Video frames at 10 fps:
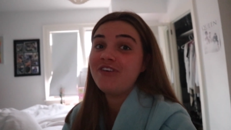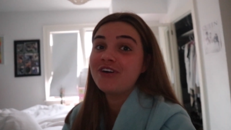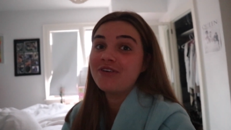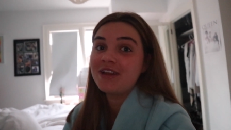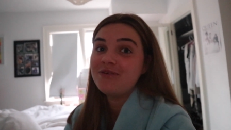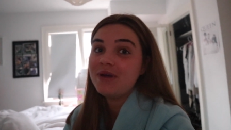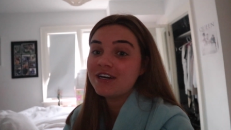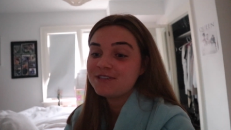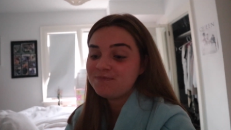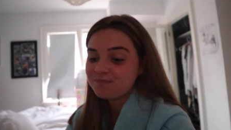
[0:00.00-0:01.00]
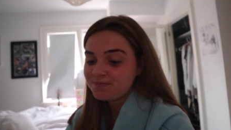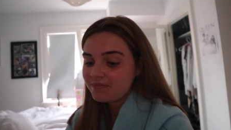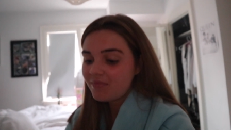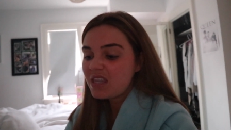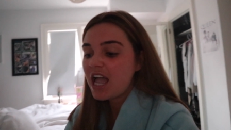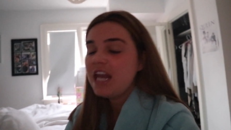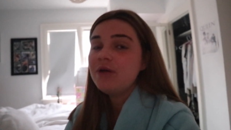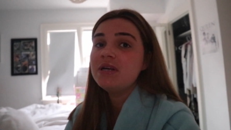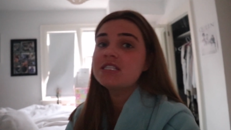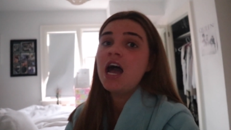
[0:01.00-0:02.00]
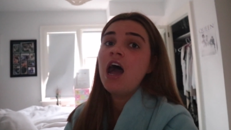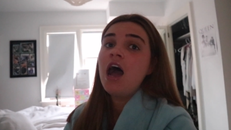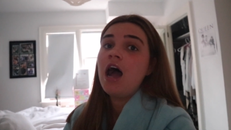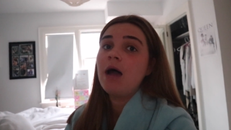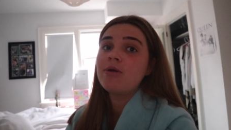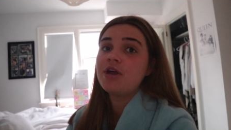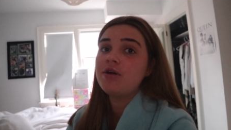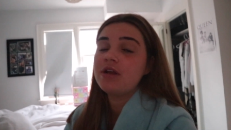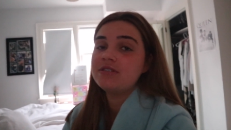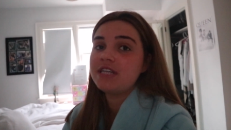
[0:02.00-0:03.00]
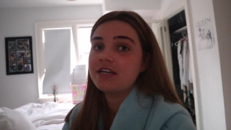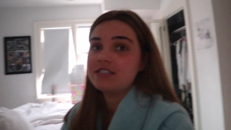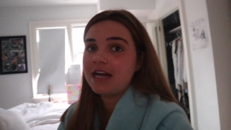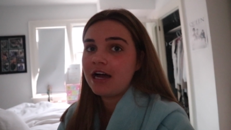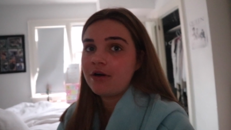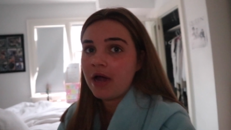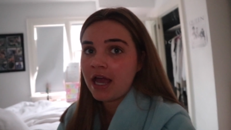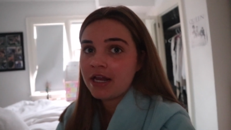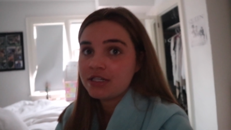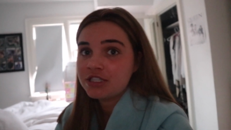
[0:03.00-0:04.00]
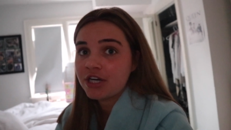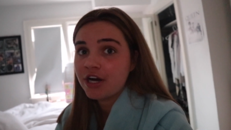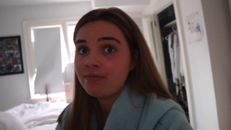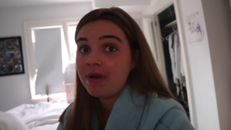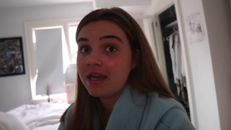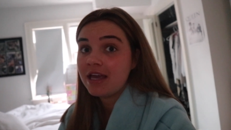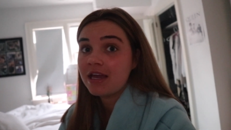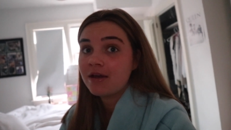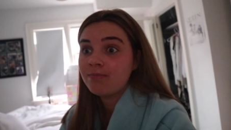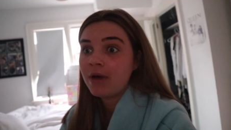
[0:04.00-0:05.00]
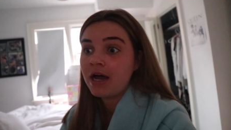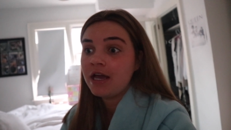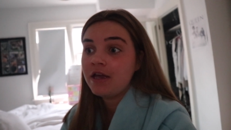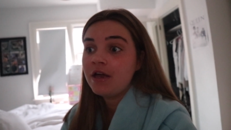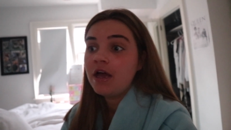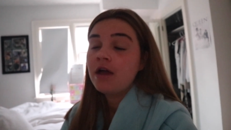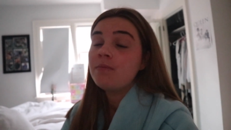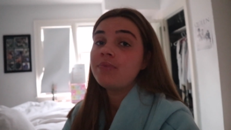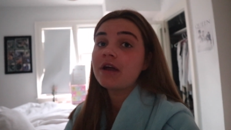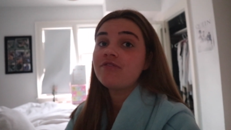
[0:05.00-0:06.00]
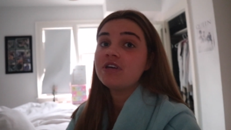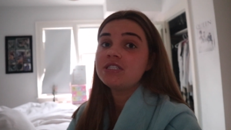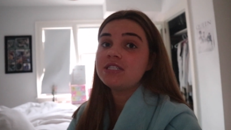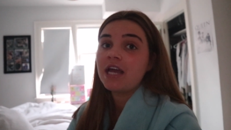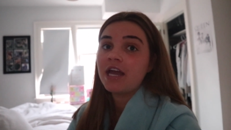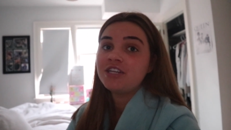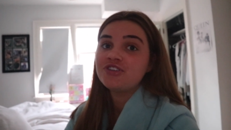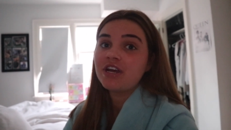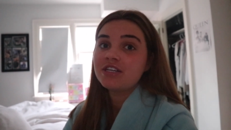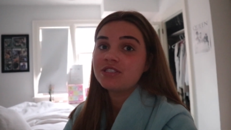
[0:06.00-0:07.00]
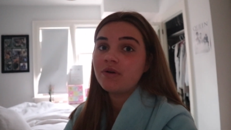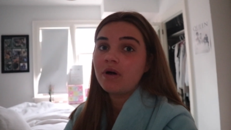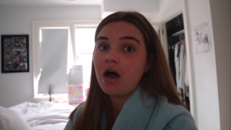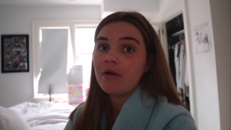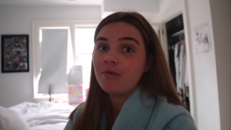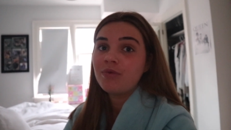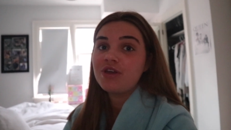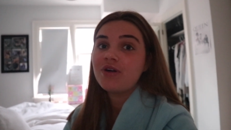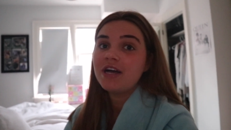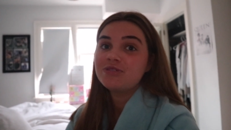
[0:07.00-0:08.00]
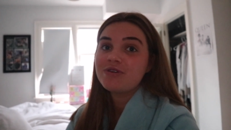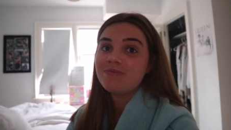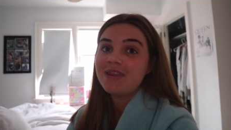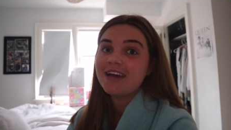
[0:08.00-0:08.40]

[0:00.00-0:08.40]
feel really weird. Anyways, I'm gonna go downstairs now and start making my breakfast and drink. So I will bring you guys with me